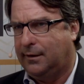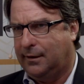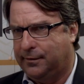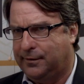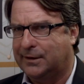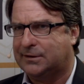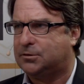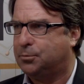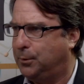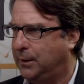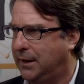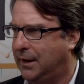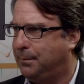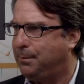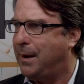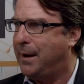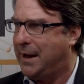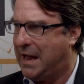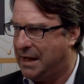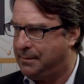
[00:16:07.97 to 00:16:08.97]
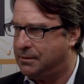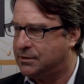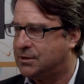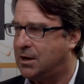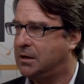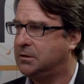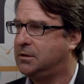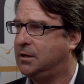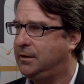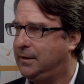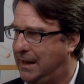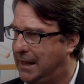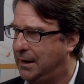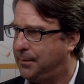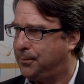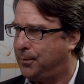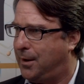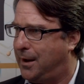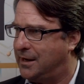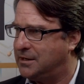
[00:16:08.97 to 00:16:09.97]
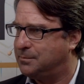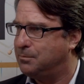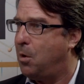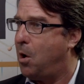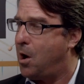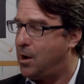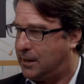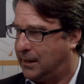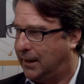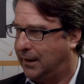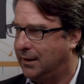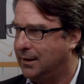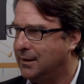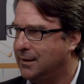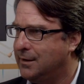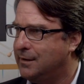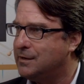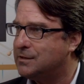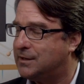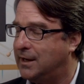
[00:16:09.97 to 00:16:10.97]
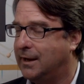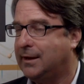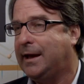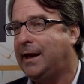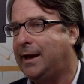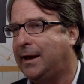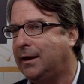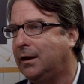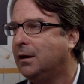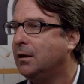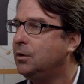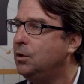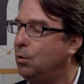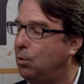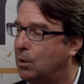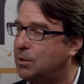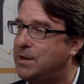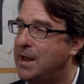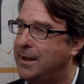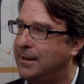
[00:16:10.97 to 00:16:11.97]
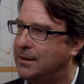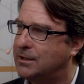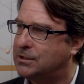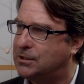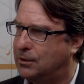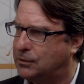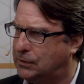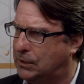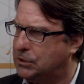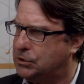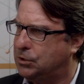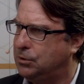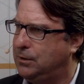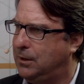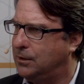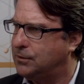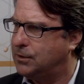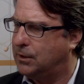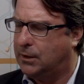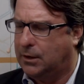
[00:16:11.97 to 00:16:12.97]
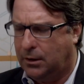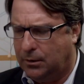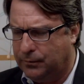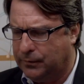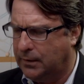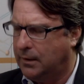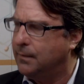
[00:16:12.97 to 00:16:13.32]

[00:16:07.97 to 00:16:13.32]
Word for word: this week by Amazon to the enterprise market, saying, hey, you weren't taking us seriously 2 years ago.